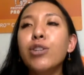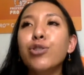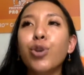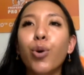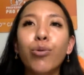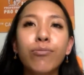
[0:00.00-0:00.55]

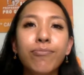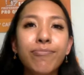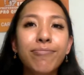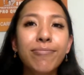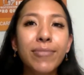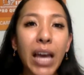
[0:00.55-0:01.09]
So
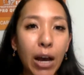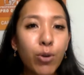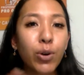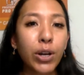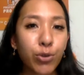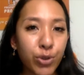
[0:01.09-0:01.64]

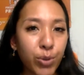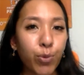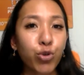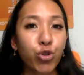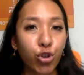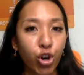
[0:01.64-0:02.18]
how are you
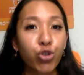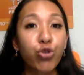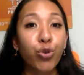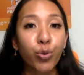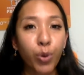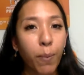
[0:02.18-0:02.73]
supposed to
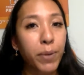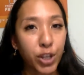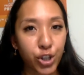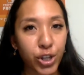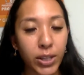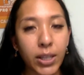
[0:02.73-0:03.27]
control your
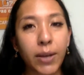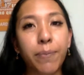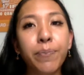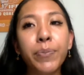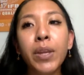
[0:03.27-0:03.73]
binge eating?